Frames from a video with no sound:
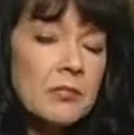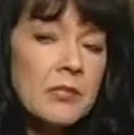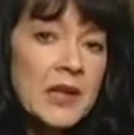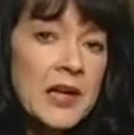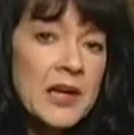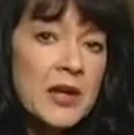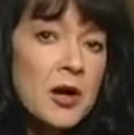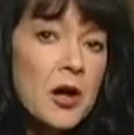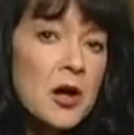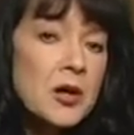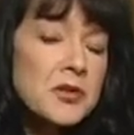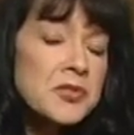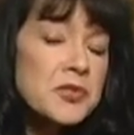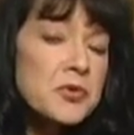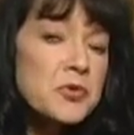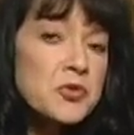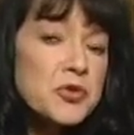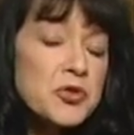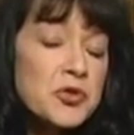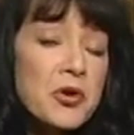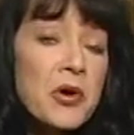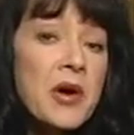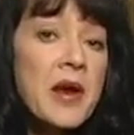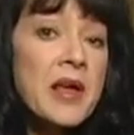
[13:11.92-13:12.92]
And also
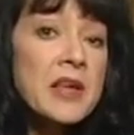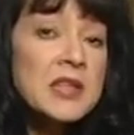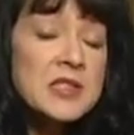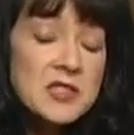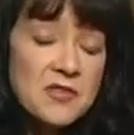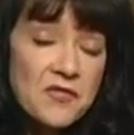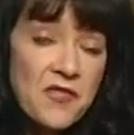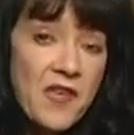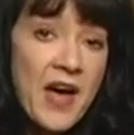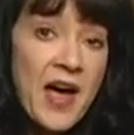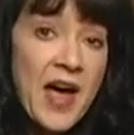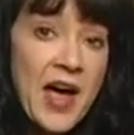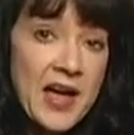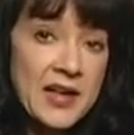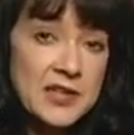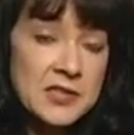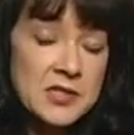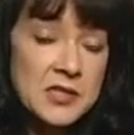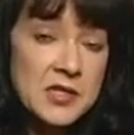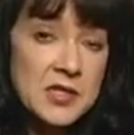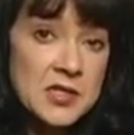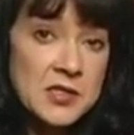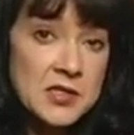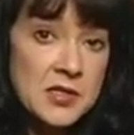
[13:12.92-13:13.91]
trans
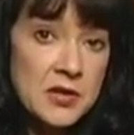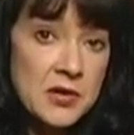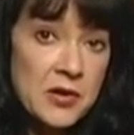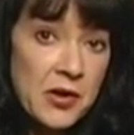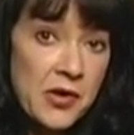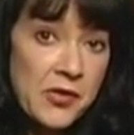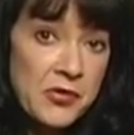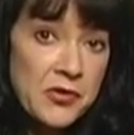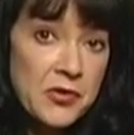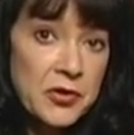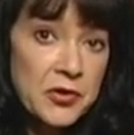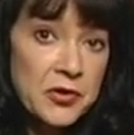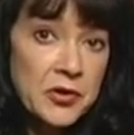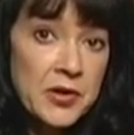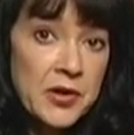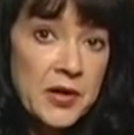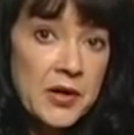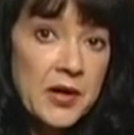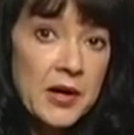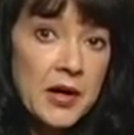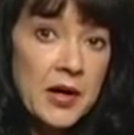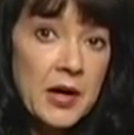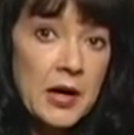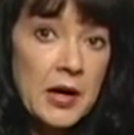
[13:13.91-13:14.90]
fats is another
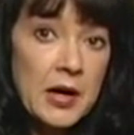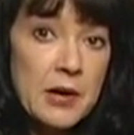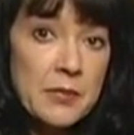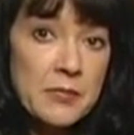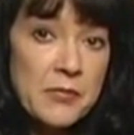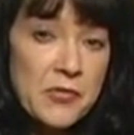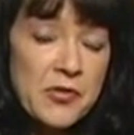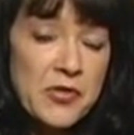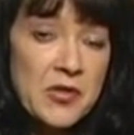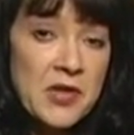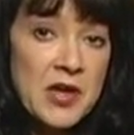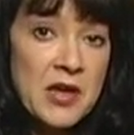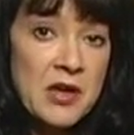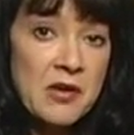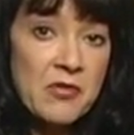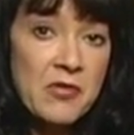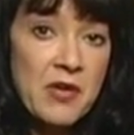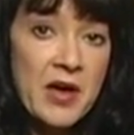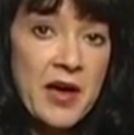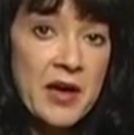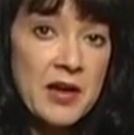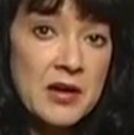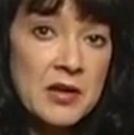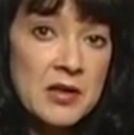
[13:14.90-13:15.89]
thing
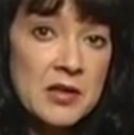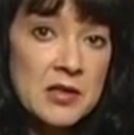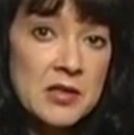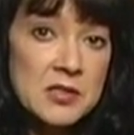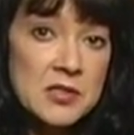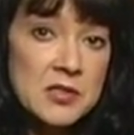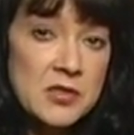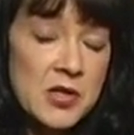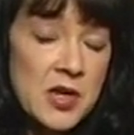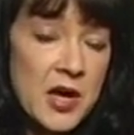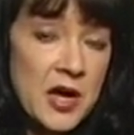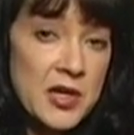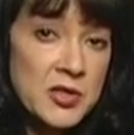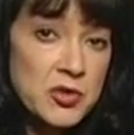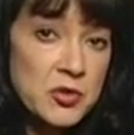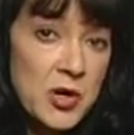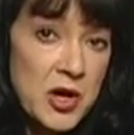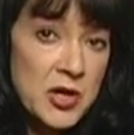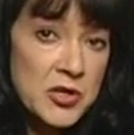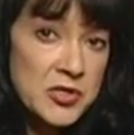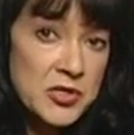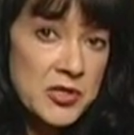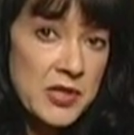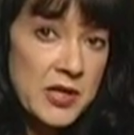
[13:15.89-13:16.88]
that is the
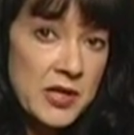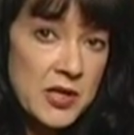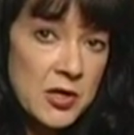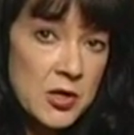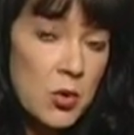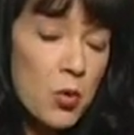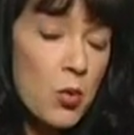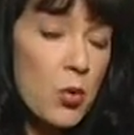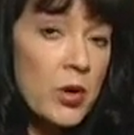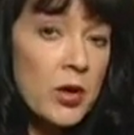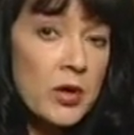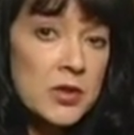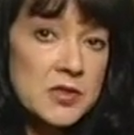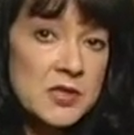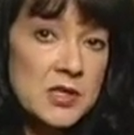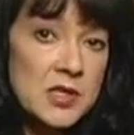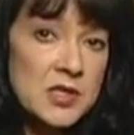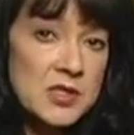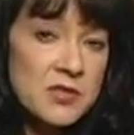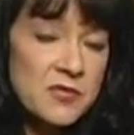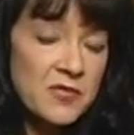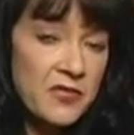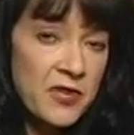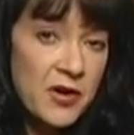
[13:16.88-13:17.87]
hydrogenated oils.
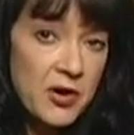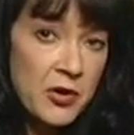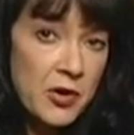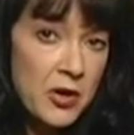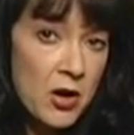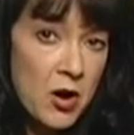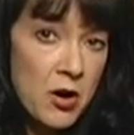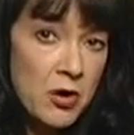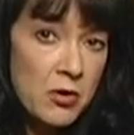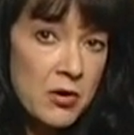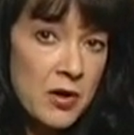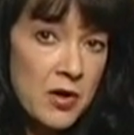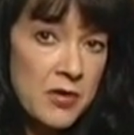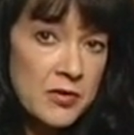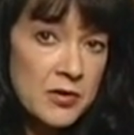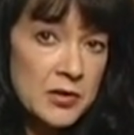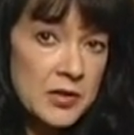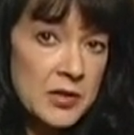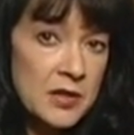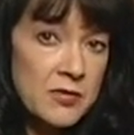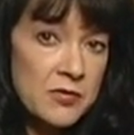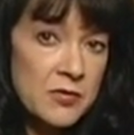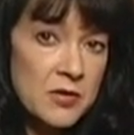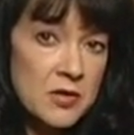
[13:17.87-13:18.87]
It's very hard on the
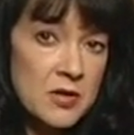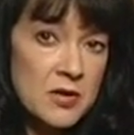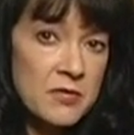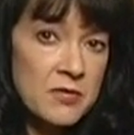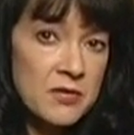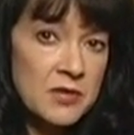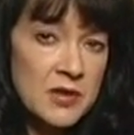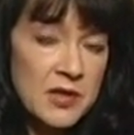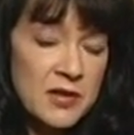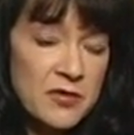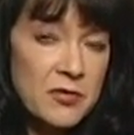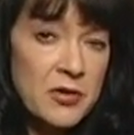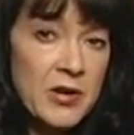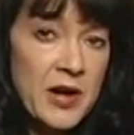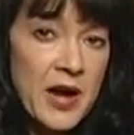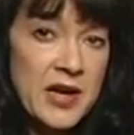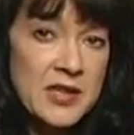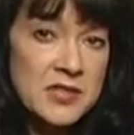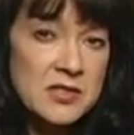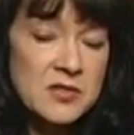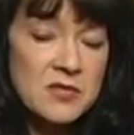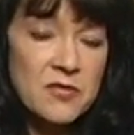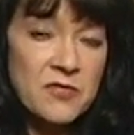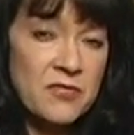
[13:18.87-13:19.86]
liver. The liver
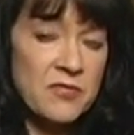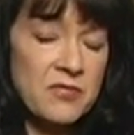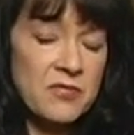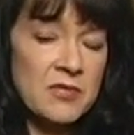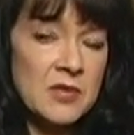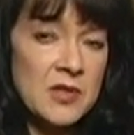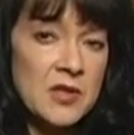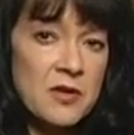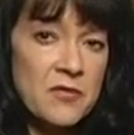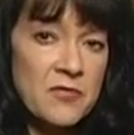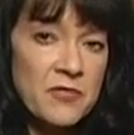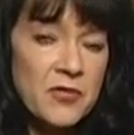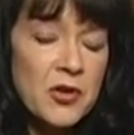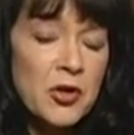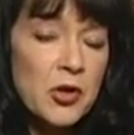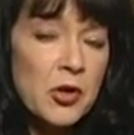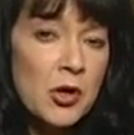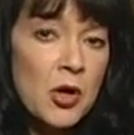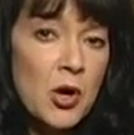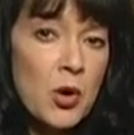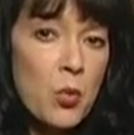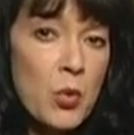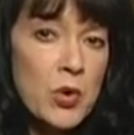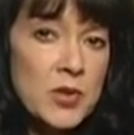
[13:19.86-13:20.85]
has to, you know,
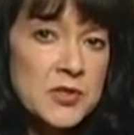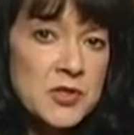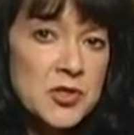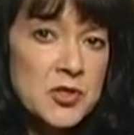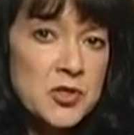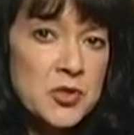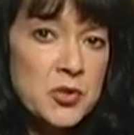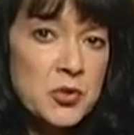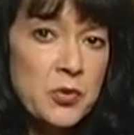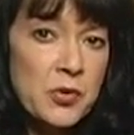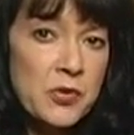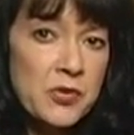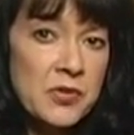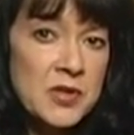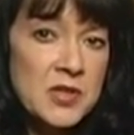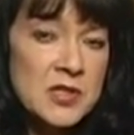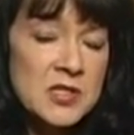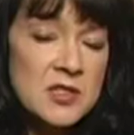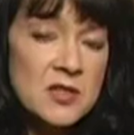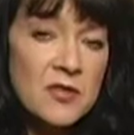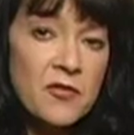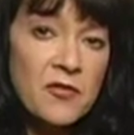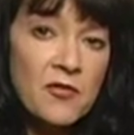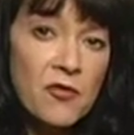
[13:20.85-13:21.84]
figure out what to do with
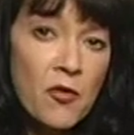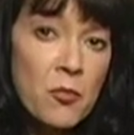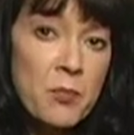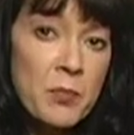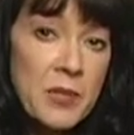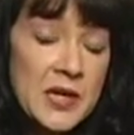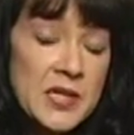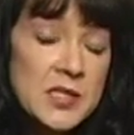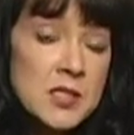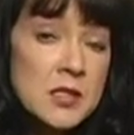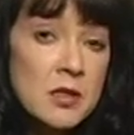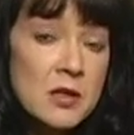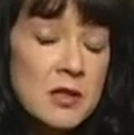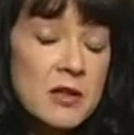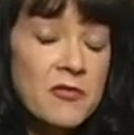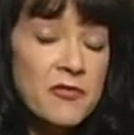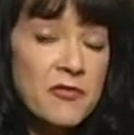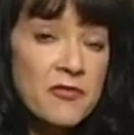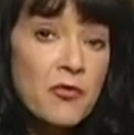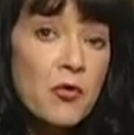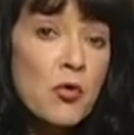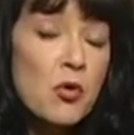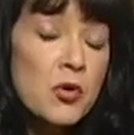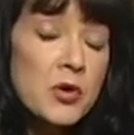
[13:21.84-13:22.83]
these basically
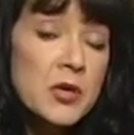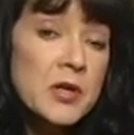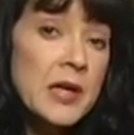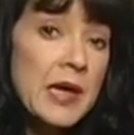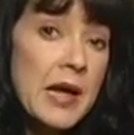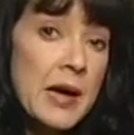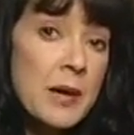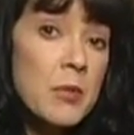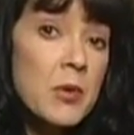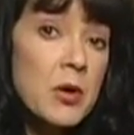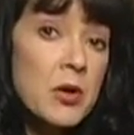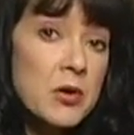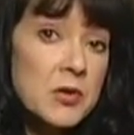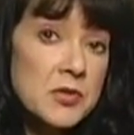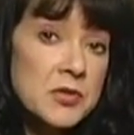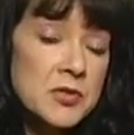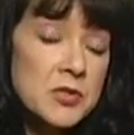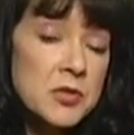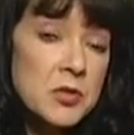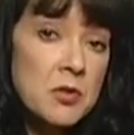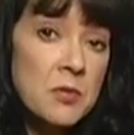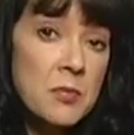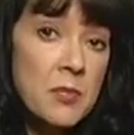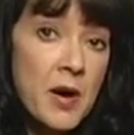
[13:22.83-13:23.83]
foreign chemicals
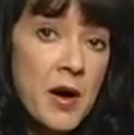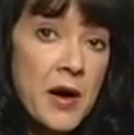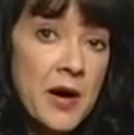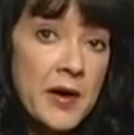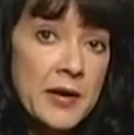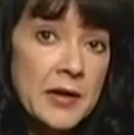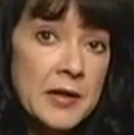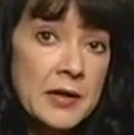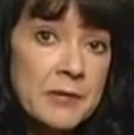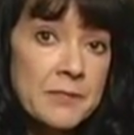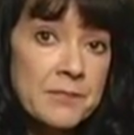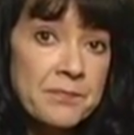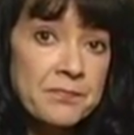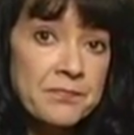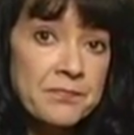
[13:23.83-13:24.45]
to the body.